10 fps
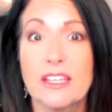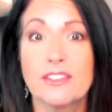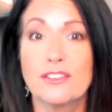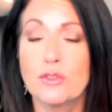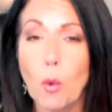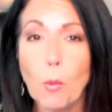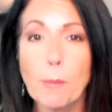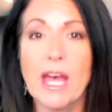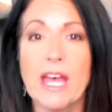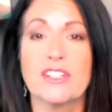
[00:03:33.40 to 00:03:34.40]
So
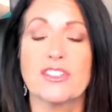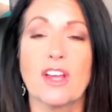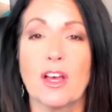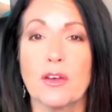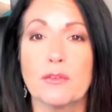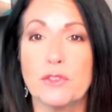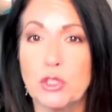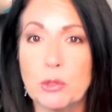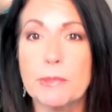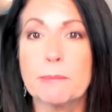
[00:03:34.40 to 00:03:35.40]
much of
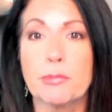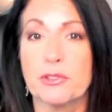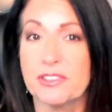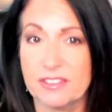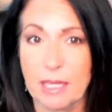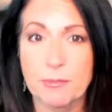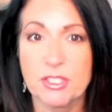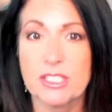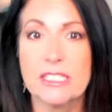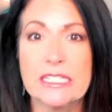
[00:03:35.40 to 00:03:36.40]
human
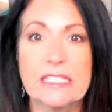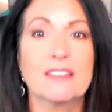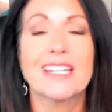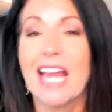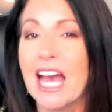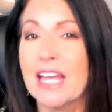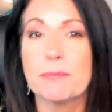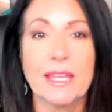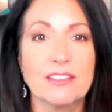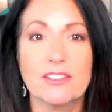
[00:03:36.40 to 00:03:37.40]
perception is not
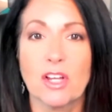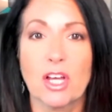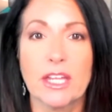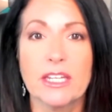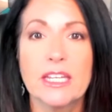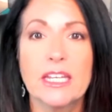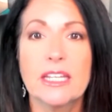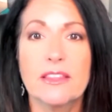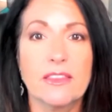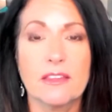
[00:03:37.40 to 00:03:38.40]
based on
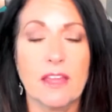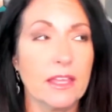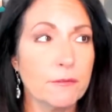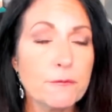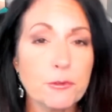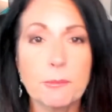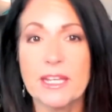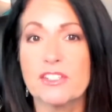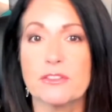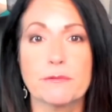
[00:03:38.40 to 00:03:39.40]
the
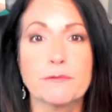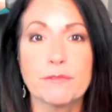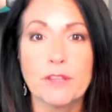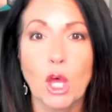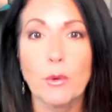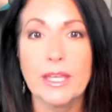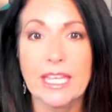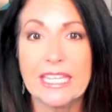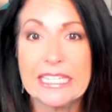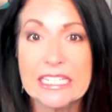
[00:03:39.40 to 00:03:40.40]
information
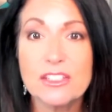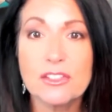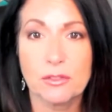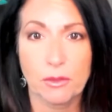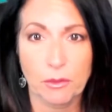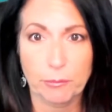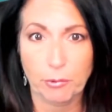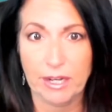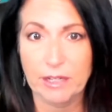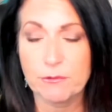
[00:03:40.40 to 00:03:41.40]
flowing into the
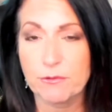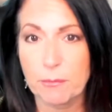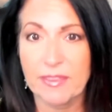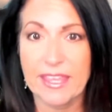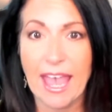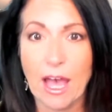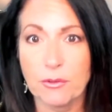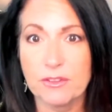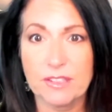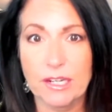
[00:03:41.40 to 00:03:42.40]
brain from the
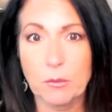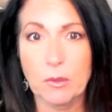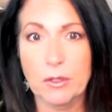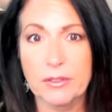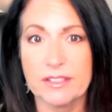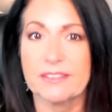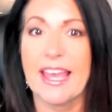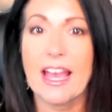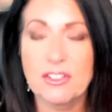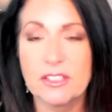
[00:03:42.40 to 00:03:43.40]
outside world, it's
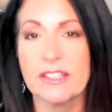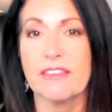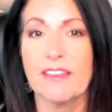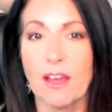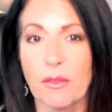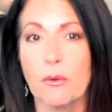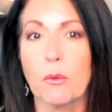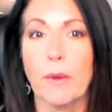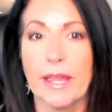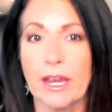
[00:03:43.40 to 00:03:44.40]
actually the other
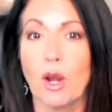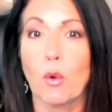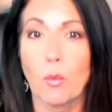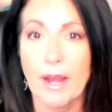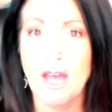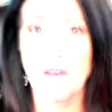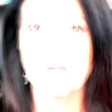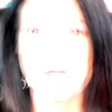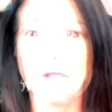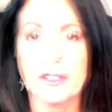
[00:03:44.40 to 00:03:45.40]
way
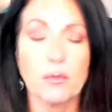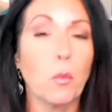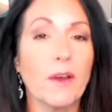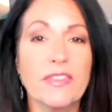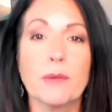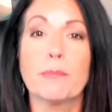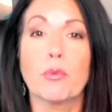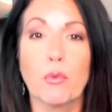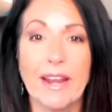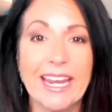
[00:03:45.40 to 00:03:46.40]
around. It's what the
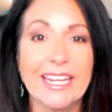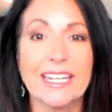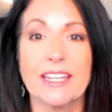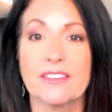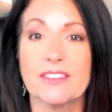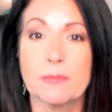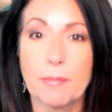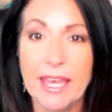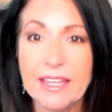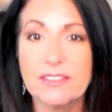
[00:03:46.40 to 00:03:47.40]
brain
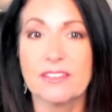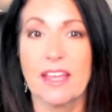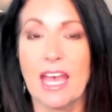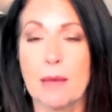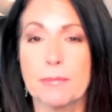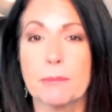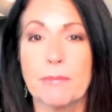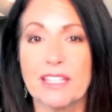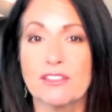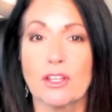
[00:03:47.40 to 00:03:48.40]
expects to happen
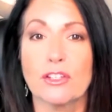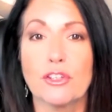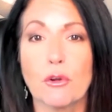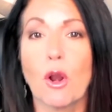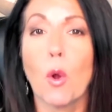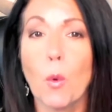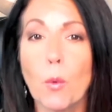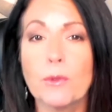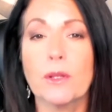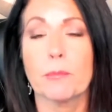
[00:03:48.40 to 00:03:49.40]
based on your
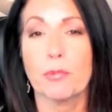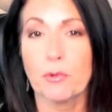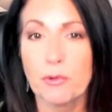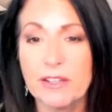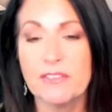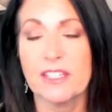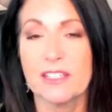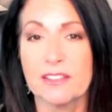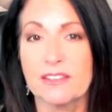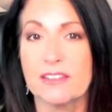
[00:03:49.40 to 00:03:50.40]
own
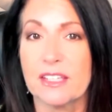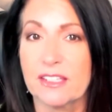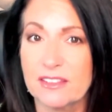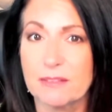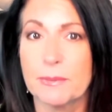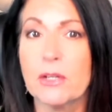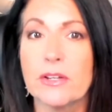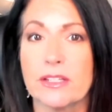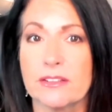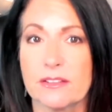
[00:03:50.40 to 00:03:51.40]
previous
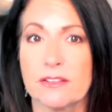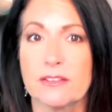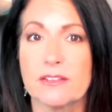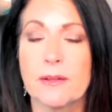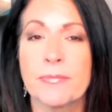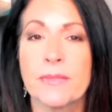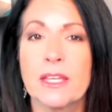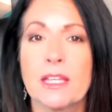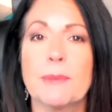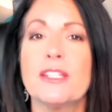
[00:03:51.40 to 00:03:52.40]
experiences.
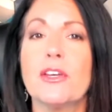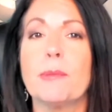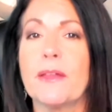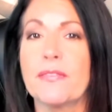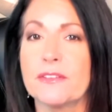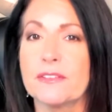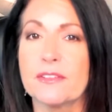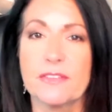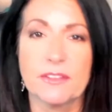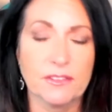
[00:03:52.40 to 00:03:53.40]
Let me tell you about this,
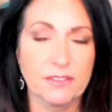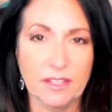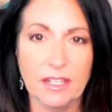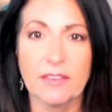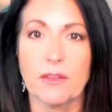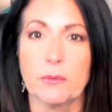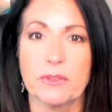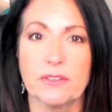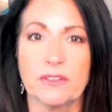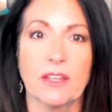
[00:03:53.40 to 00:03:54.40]
this study that
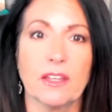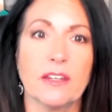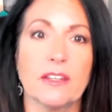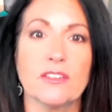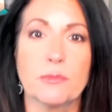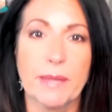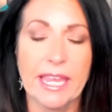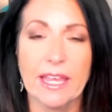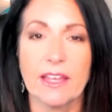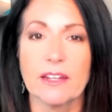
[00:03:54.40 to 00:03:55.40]
was done in
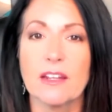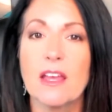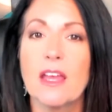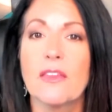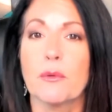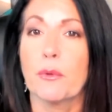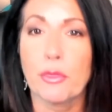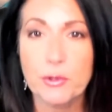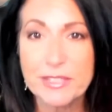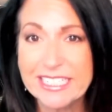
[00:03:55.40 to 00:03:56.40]
Japan. There were
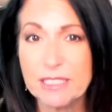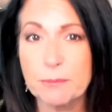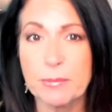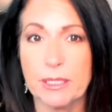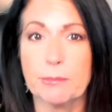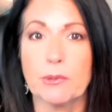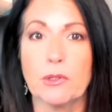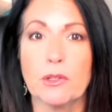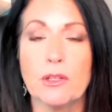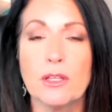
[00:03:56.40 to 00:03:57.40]
13
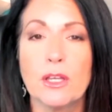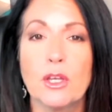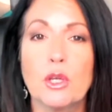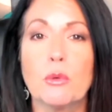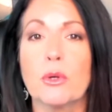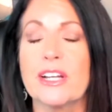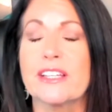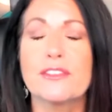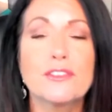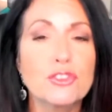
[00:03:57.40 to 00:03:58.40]
people who were
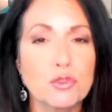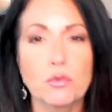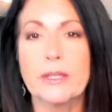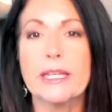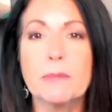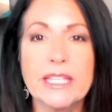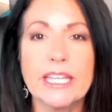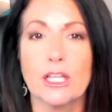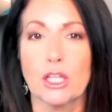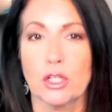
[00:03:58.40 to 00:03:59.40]

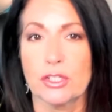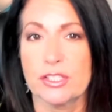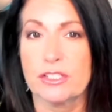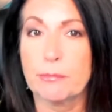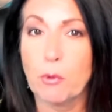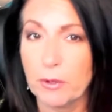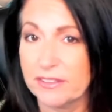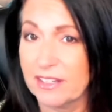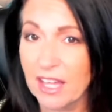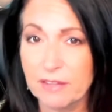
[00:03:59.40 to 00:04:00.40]
extremely allergic to
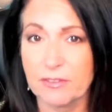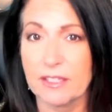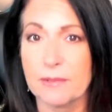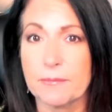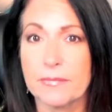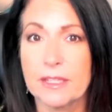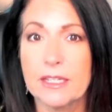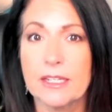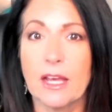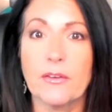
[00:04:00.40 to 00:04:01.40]
poison ivy.
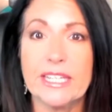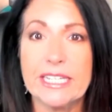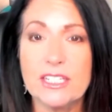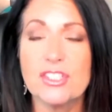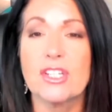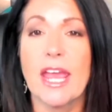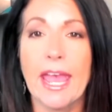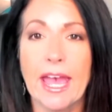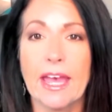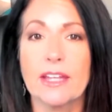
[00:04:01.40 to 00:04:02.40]
Now, each
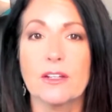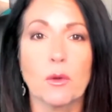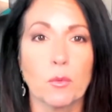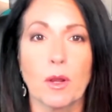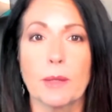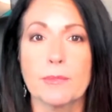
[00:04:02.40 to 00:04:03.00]
had rubbed